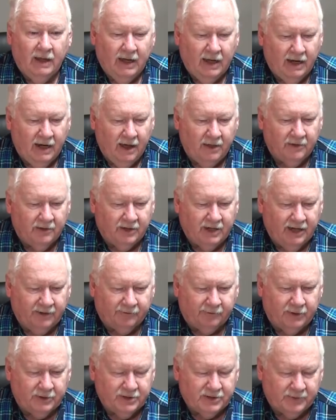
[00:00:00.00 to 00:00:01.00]
Another
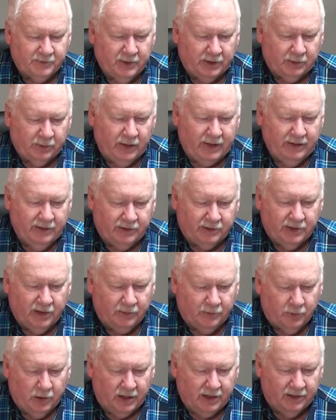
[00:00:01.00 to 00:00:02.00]
difference between the
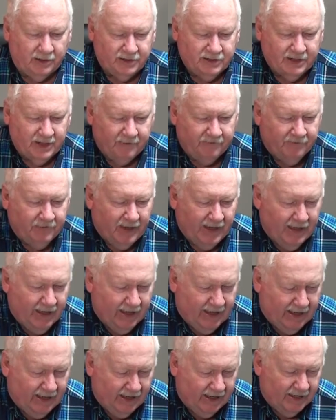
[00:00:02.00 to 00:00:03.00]
two printers
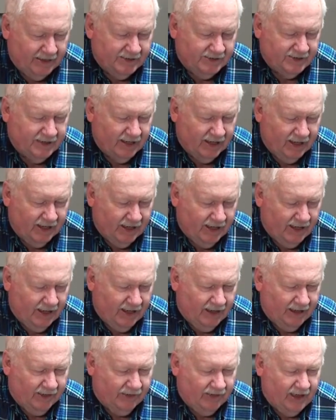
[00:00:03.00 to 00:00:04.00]
is
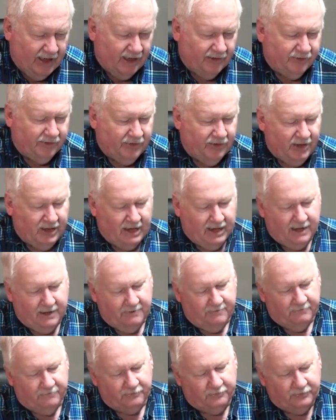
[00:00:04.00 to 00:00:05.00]
that
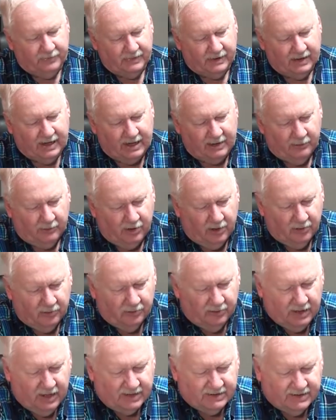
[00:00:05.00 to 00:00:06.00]
the
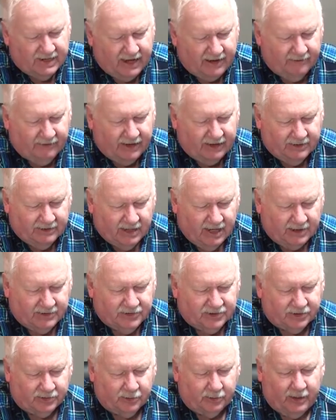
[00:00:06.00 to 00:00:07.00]
Kingroon does have a
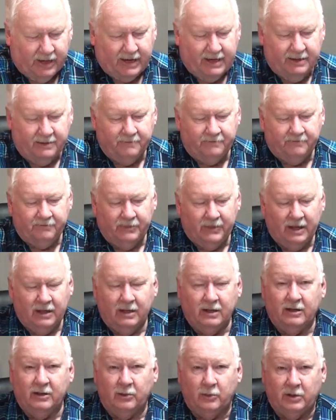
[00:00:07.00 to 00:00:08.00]
touch screen
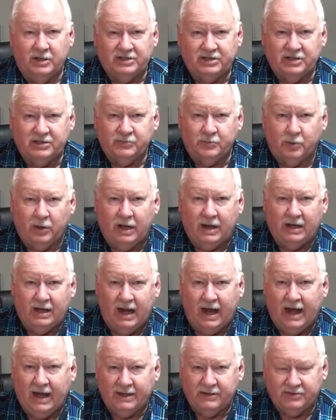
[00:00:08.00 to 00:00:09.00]
which is pretty
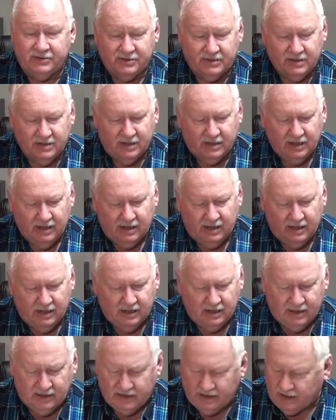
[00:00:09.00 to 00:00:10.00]
nice.
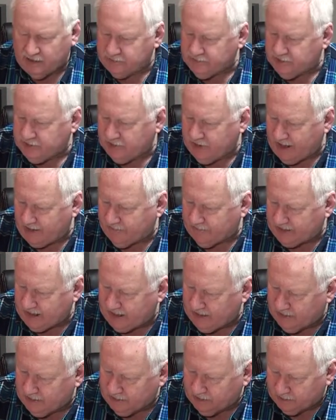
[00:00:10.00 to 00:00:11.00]
It helps you
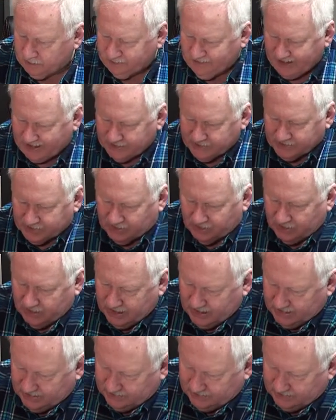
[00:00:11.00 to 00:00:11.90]
navigate a little faster.